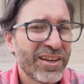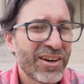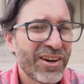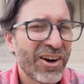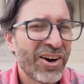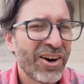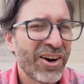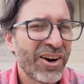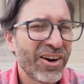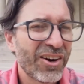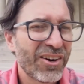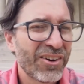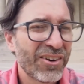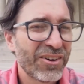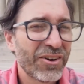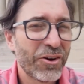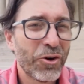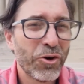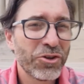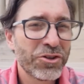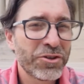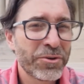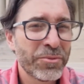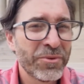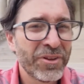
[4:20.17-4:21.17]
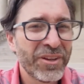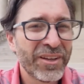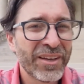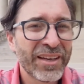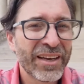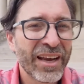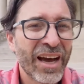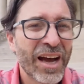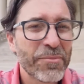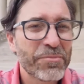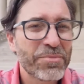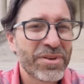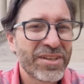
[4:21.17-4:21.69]
are ultimately
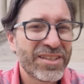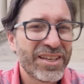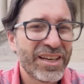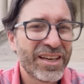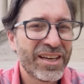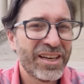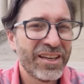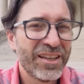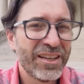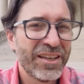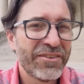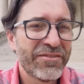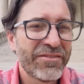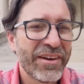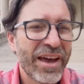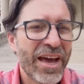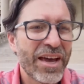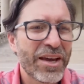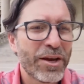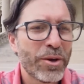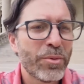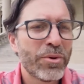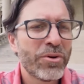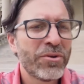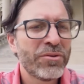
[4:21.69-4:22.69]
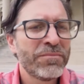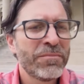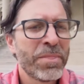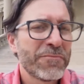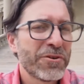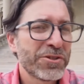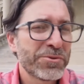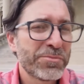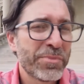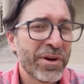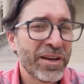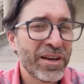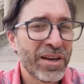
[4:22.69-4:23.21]
not particularly valuable.
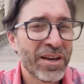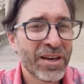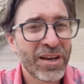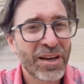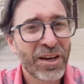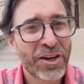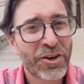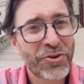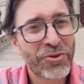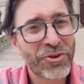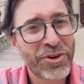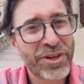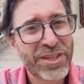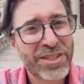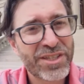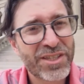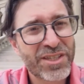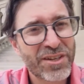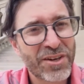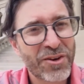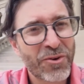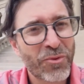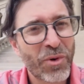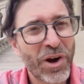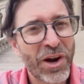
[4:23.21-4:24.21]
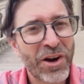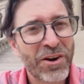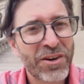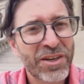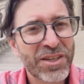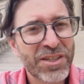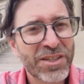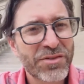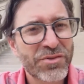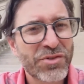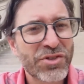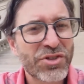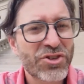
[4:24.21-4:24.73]
There's been an increased
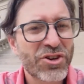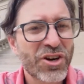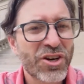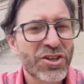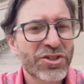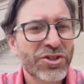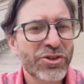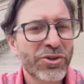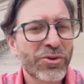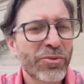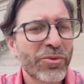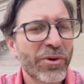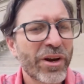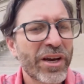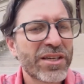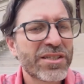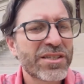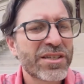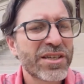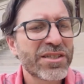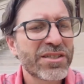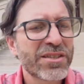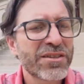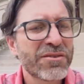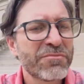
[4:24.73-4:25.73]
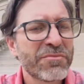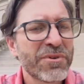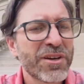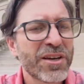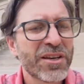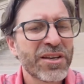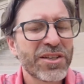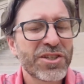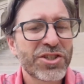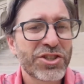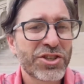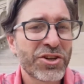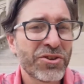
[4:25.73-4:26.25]
awareness of structural racism,
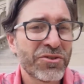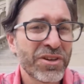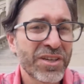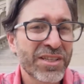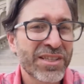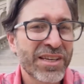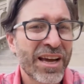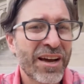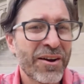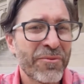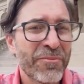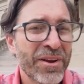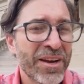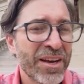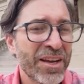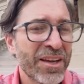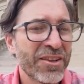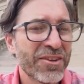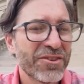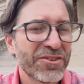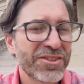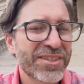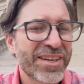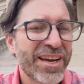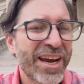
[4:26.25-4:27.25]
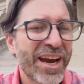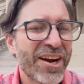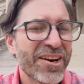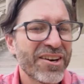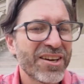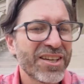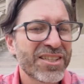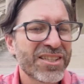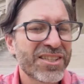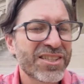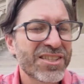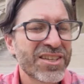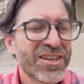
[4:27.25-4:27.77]
and it's shown us how many of those
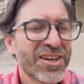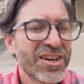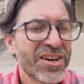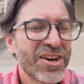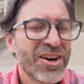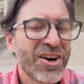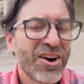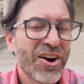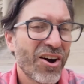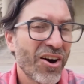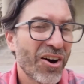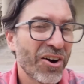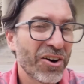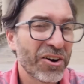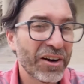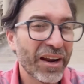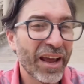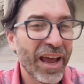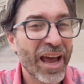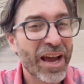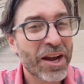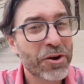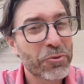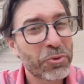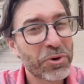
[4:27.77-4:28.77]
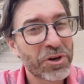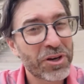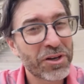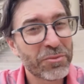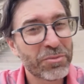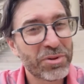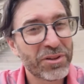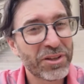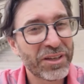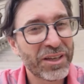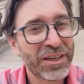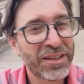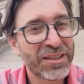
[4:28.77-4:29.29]
carrots aren't
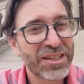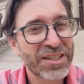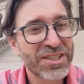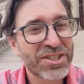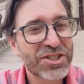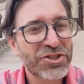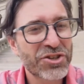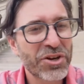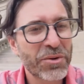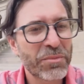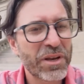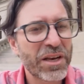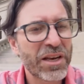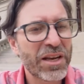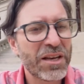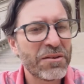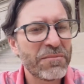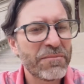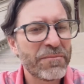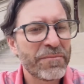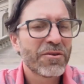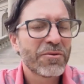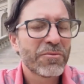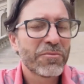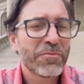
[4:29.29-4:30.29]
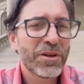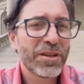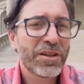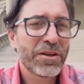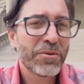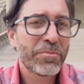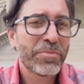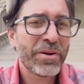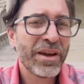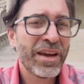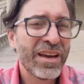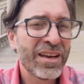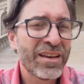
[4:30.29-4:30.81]
equitably distributed. But
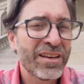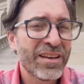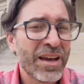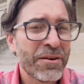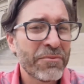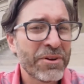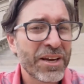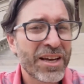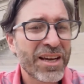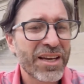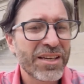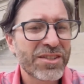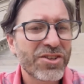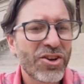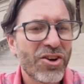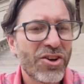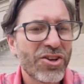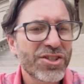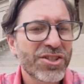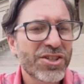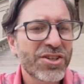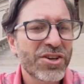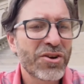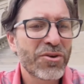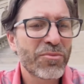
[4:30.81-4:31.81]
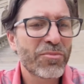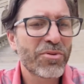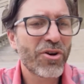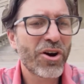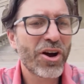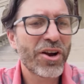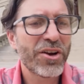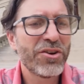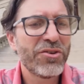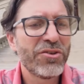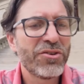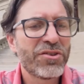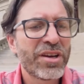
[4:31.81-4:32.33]
the pandemic has also
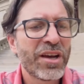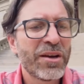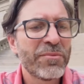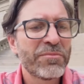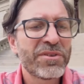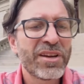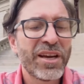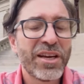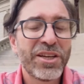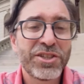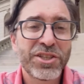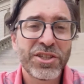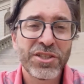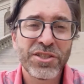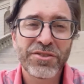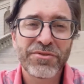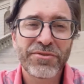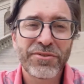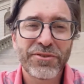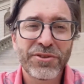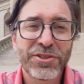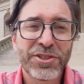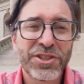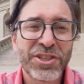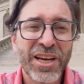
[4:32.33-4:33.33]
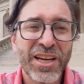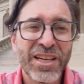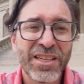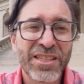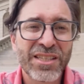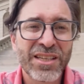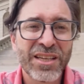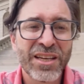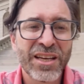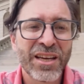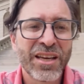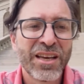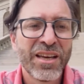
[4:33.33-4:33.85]
brought new temptations for
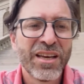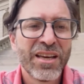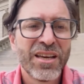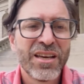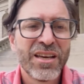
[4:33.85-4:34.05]
chasing